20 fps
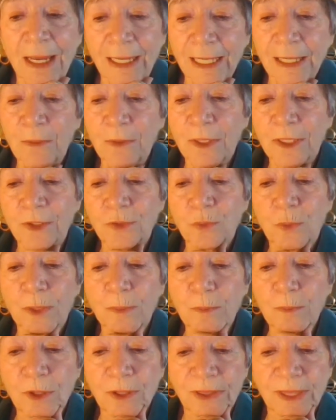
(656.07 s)
Yeah, well, it's
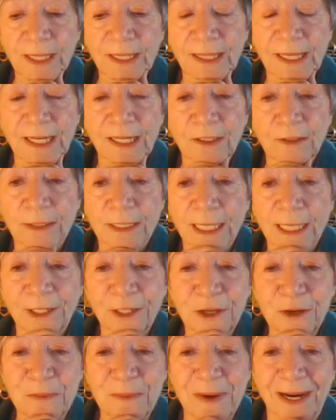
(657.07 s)
one more thing they don't tell
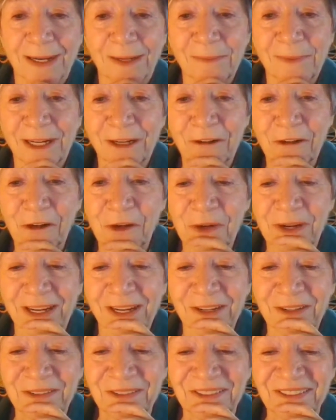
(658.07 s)
you about about
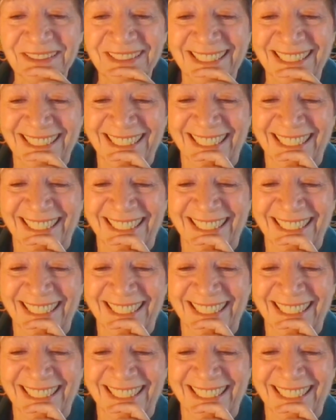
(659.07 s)
growing old.